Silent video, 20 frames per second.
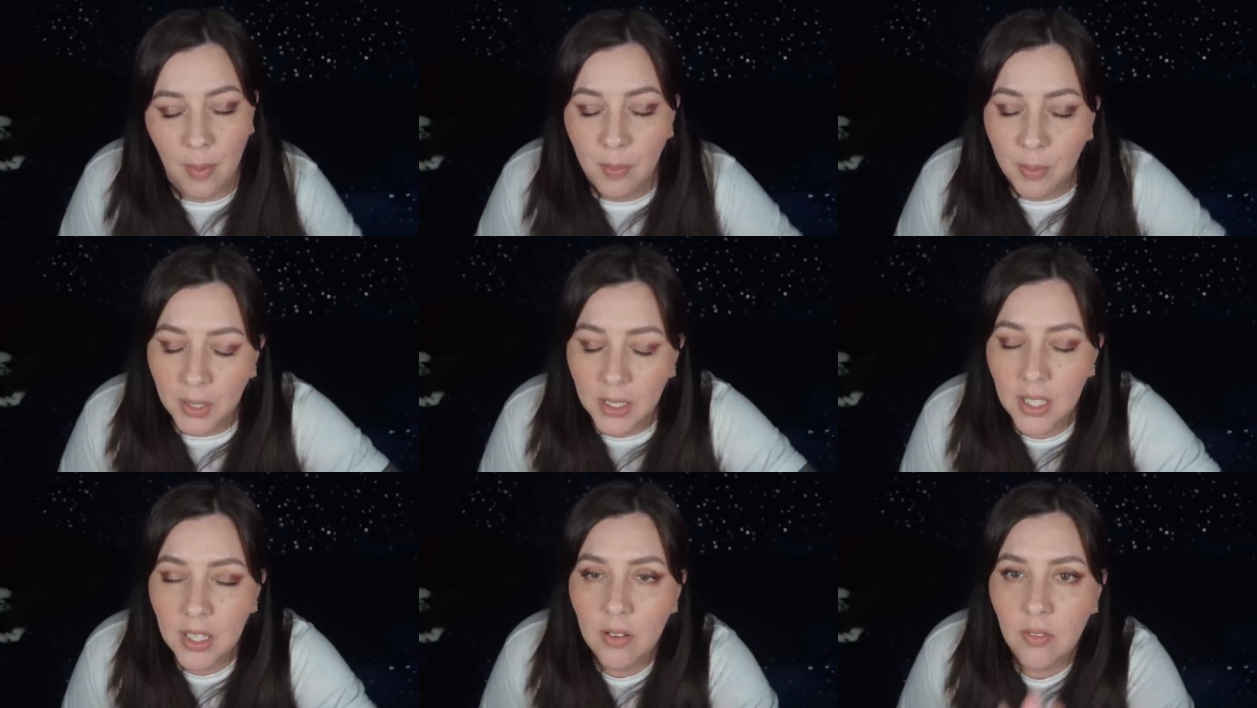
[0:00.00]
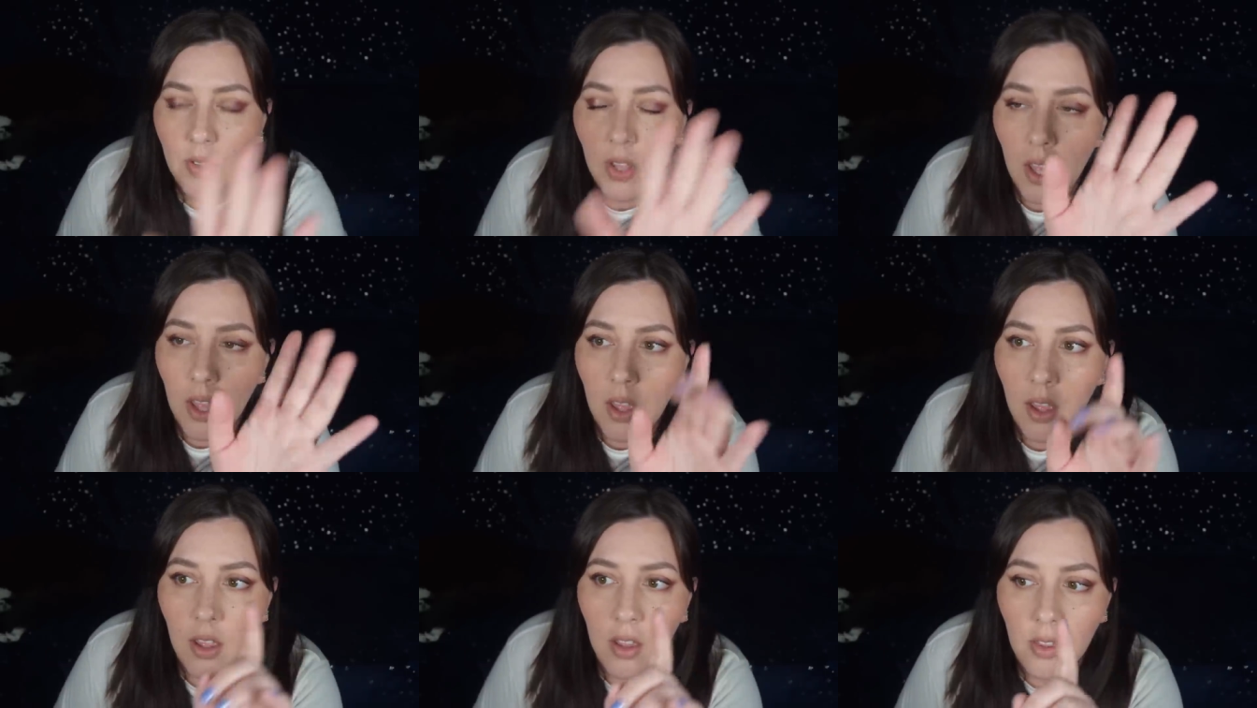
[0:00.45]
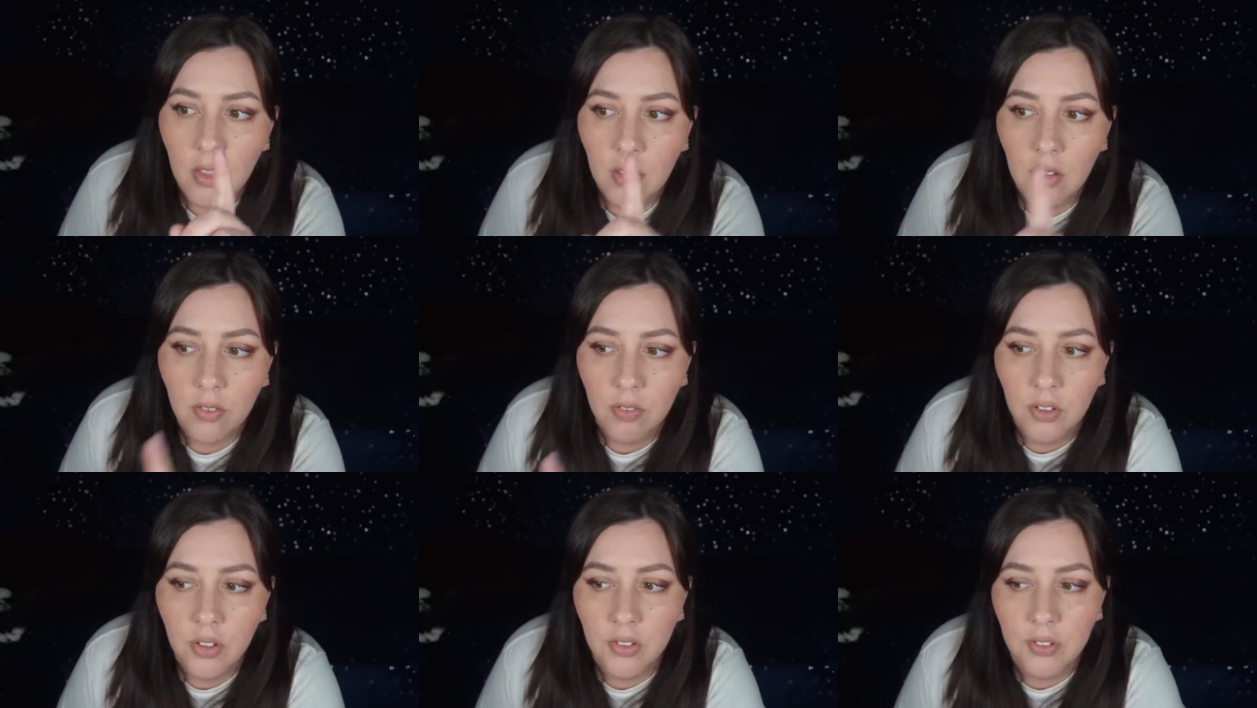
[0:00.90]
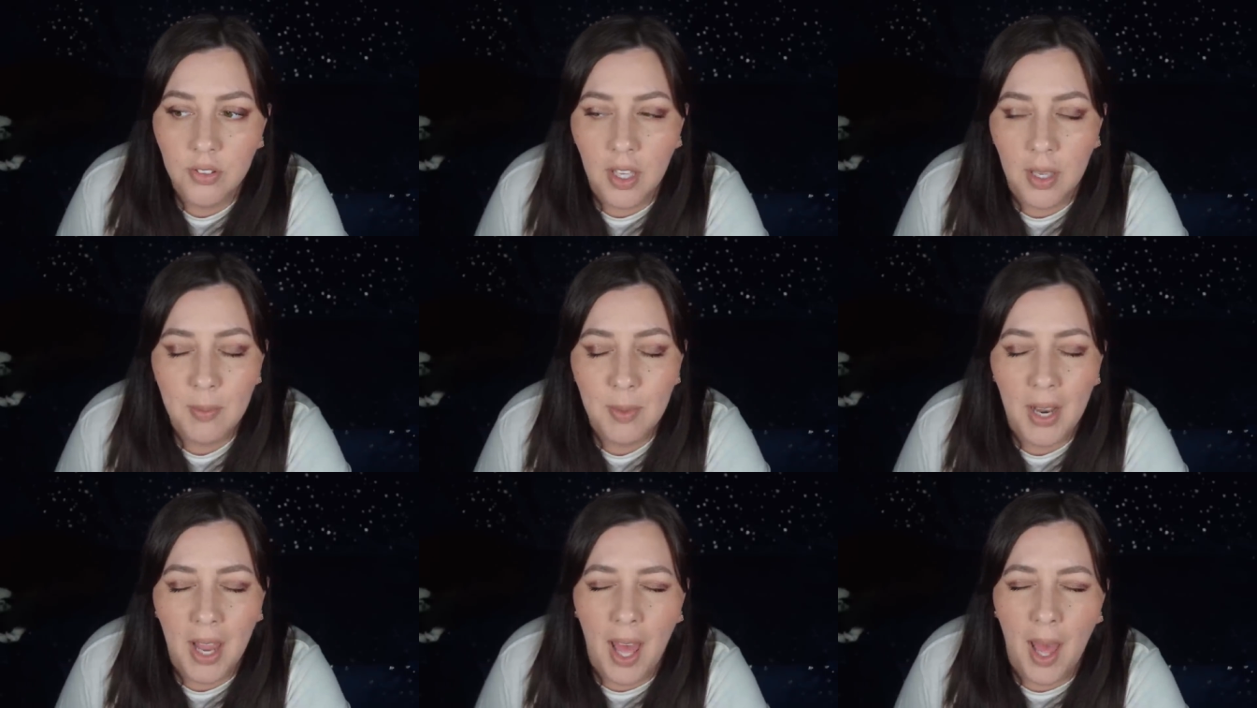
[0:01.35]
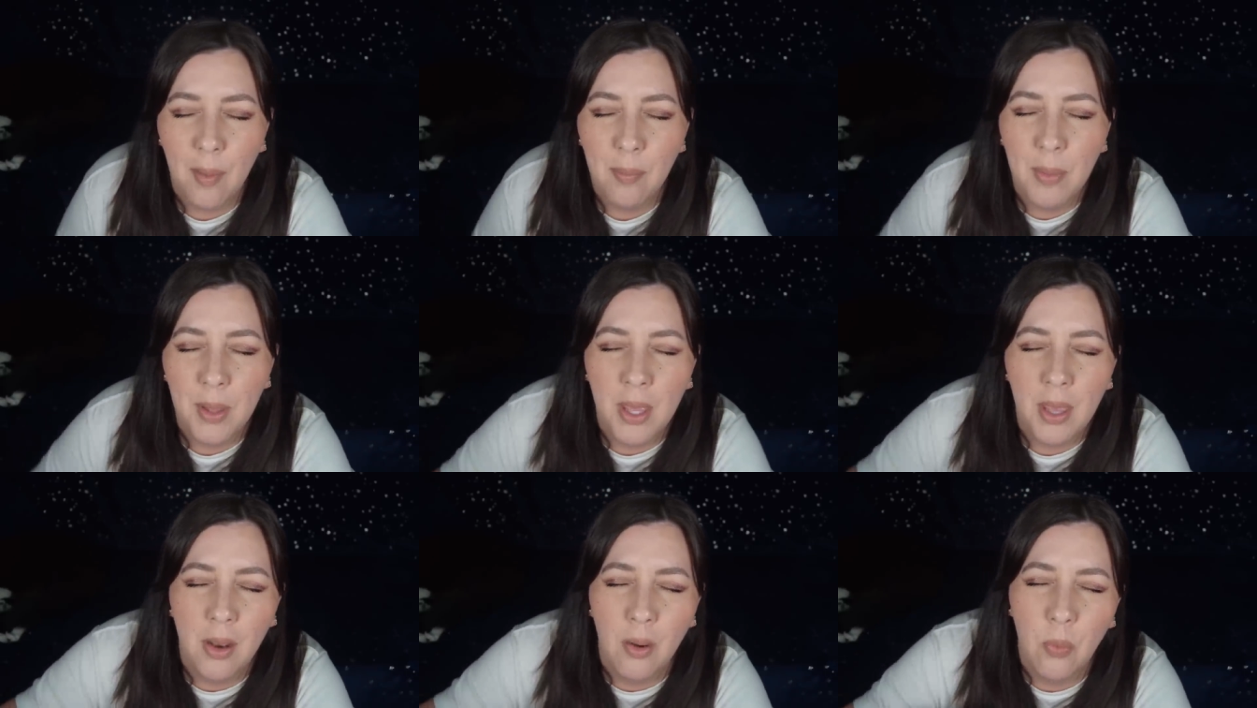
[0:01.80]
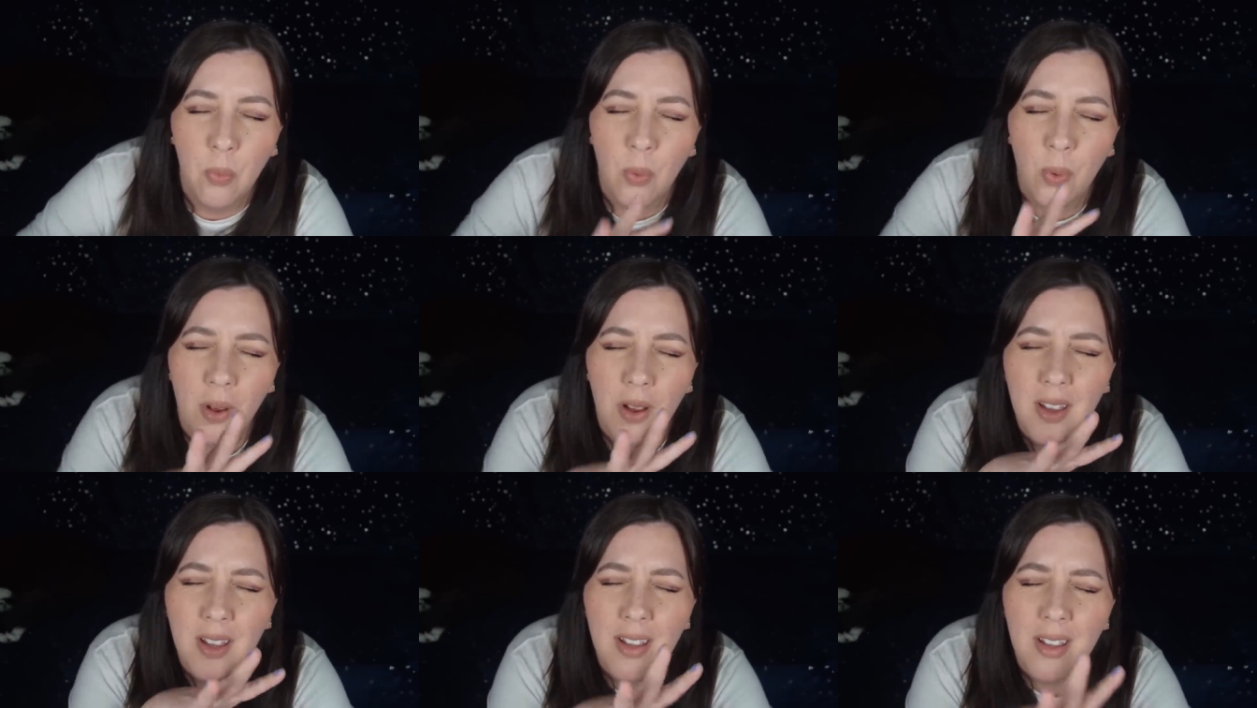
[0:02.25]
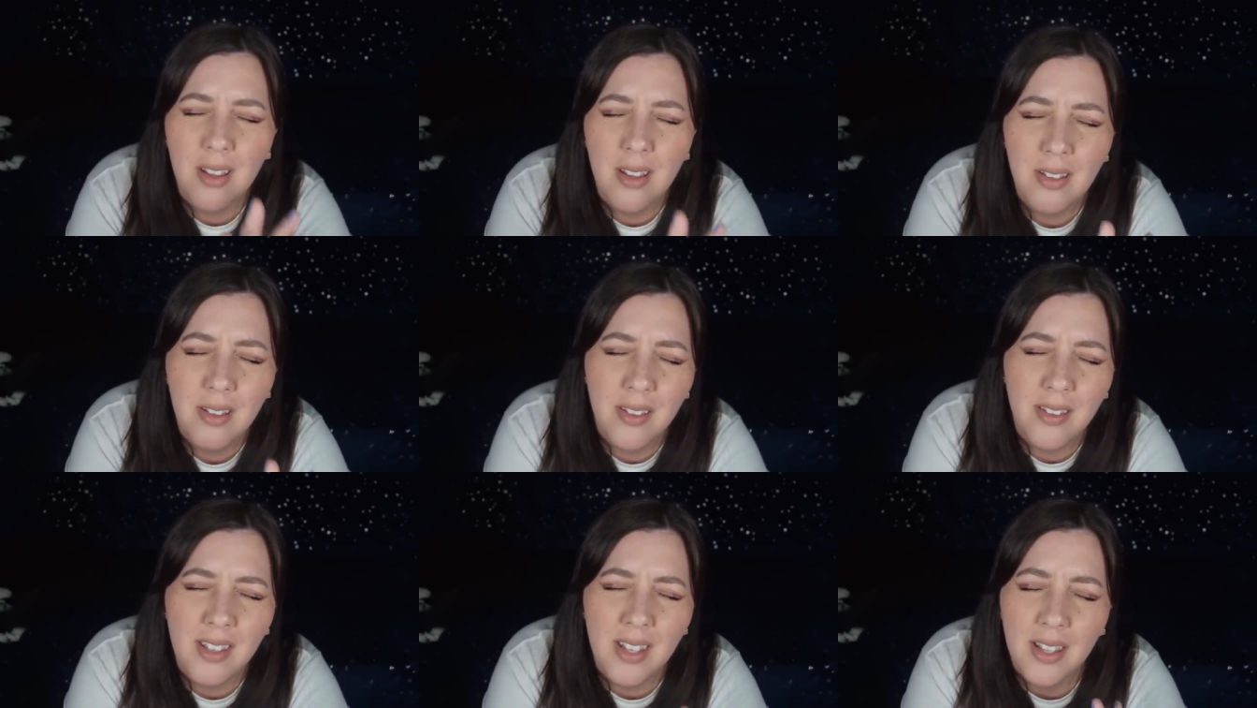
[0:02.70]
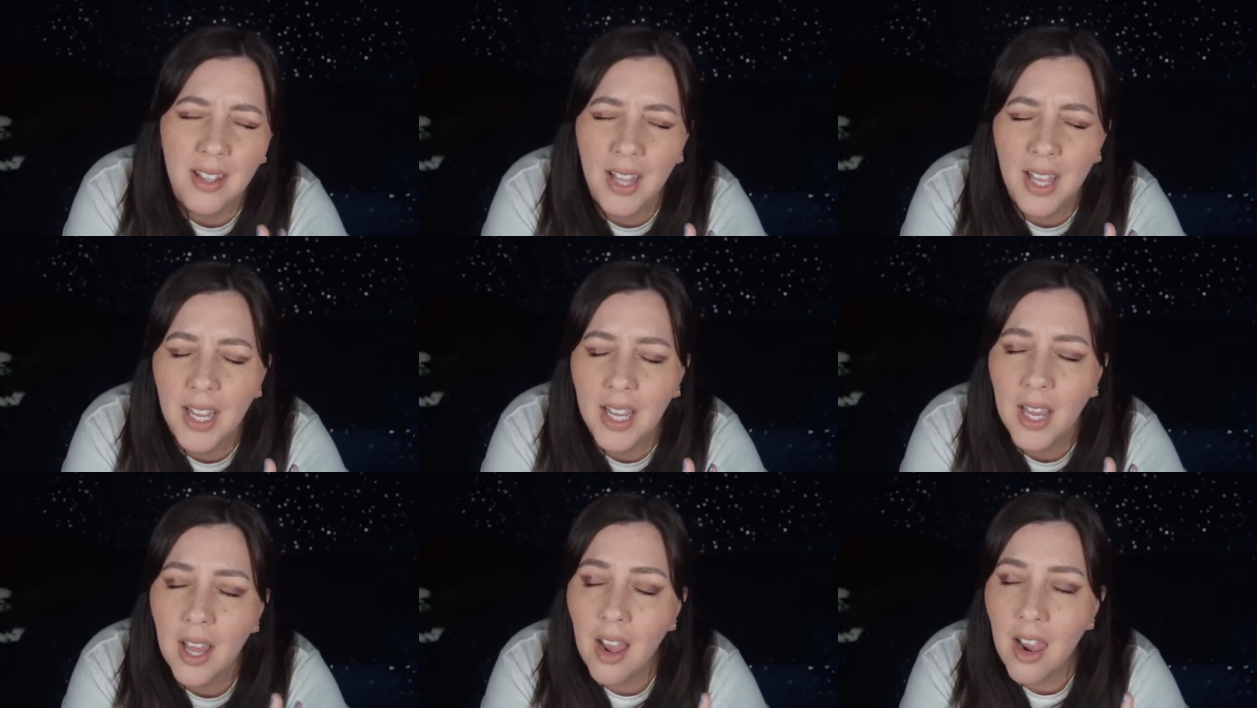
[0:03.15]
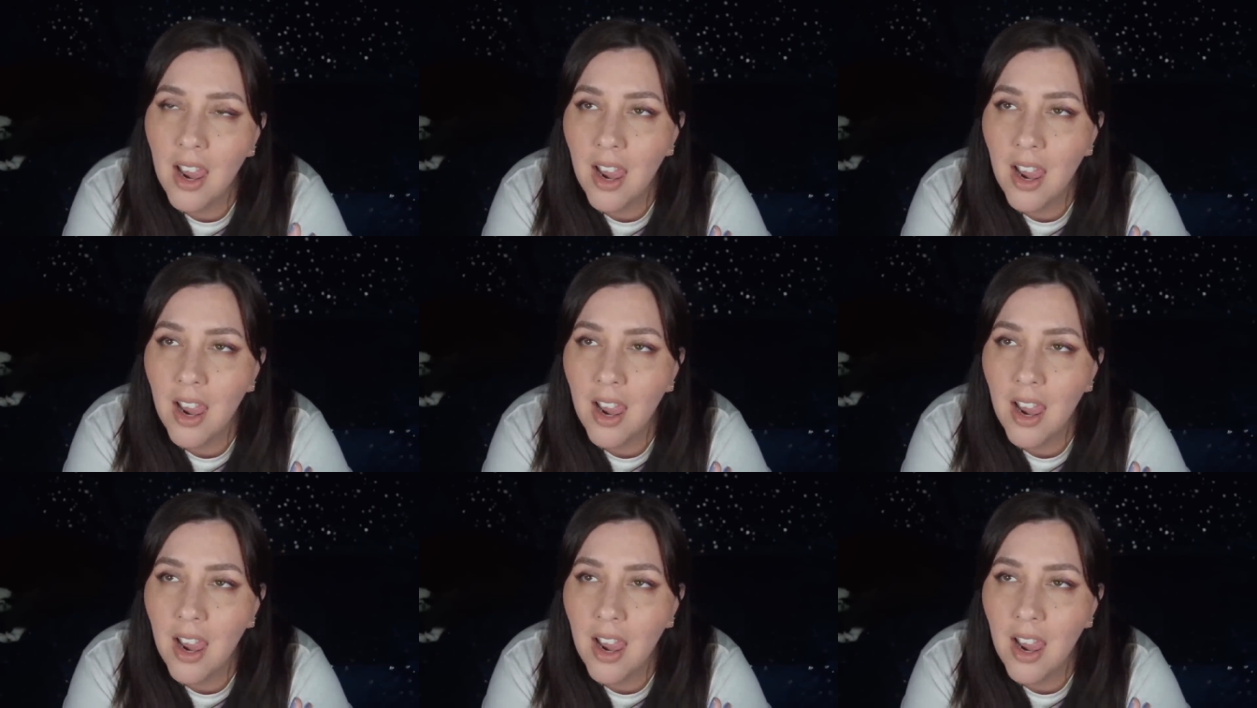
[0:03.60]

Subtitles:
I believe the first time it happened was in like